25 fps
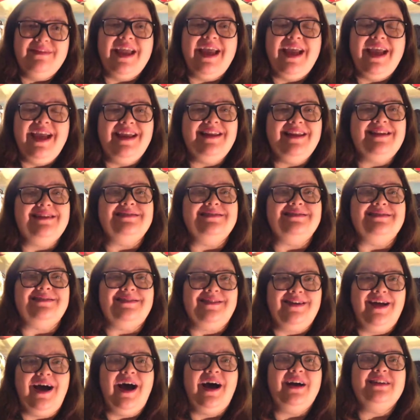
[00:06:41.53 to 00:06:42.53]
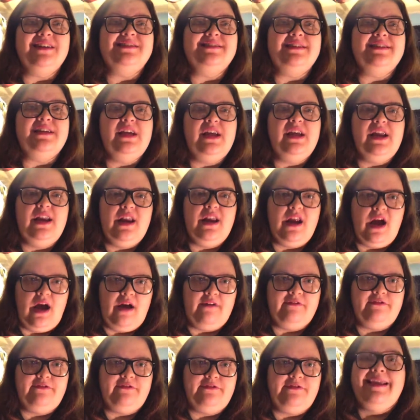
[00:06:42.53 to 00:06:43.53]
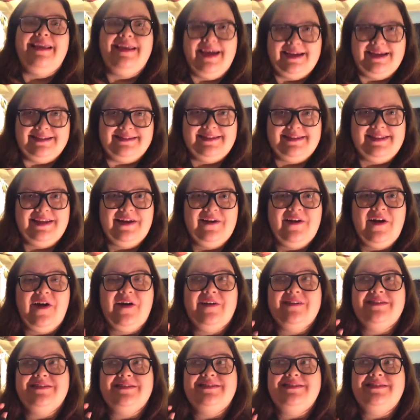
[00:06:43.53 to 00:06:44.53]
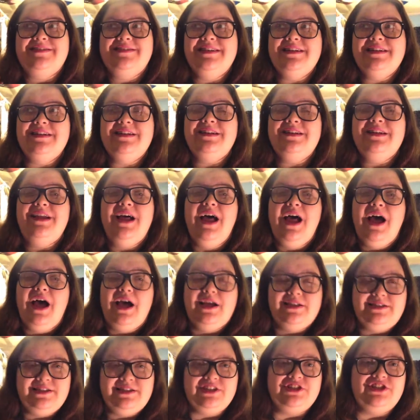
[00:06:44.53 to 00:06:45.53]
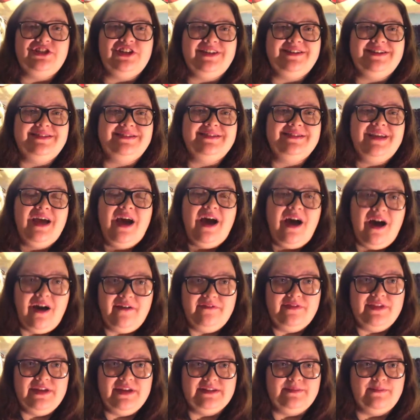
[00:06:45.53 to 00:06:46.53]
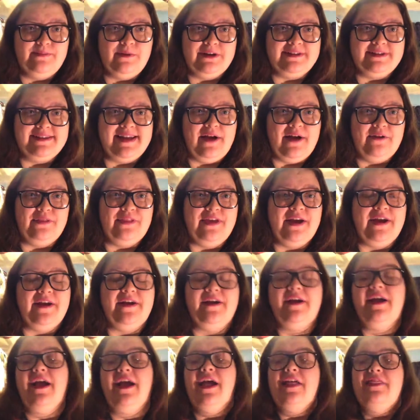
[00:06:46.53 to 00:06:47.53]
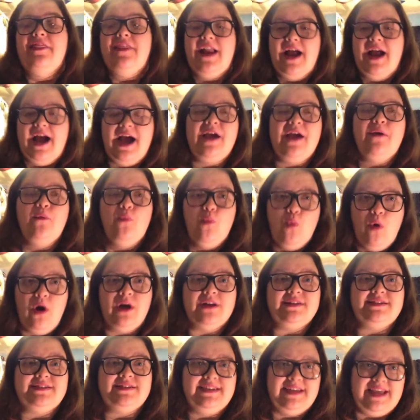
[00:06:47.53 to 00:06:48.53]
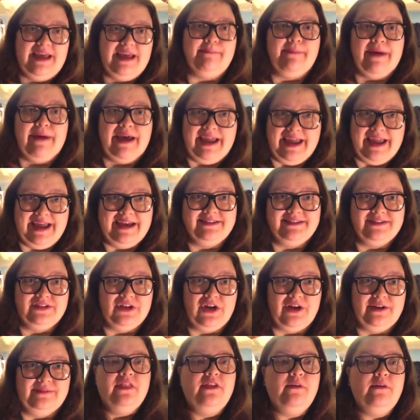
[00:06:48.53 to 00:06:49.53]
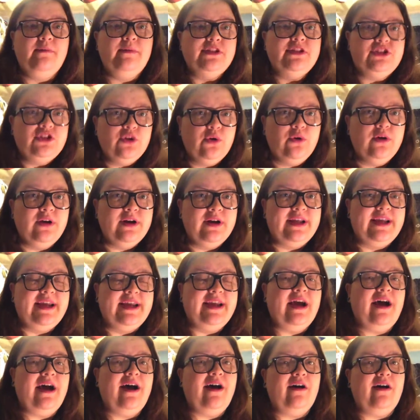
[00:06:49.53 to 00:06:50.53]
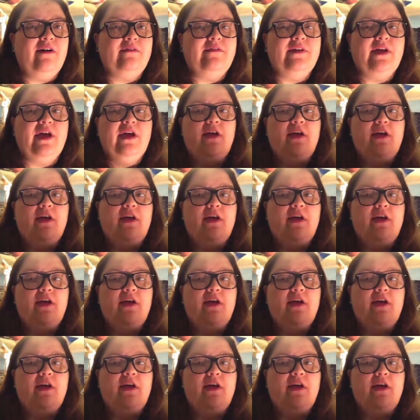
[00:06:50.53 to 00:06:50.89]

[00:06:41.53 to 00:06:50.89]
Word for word: it is not enough. Yes, there are still editions of these books out there that I want to get my hands on. The majority of